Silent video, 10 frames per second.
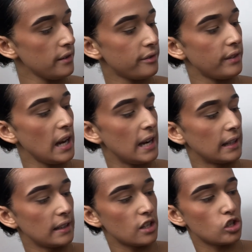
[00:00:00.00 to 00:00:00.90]

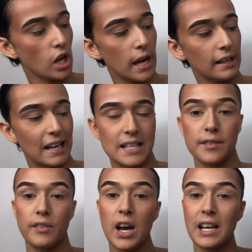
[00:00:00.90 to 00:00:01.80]
feeling this shade
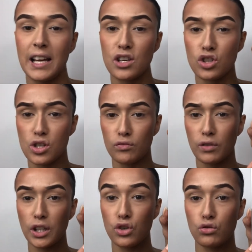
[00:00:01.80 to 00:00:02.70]
classified, like it's just a
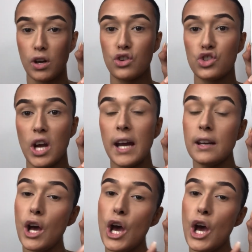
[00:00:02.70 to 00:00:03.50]
really strange shade.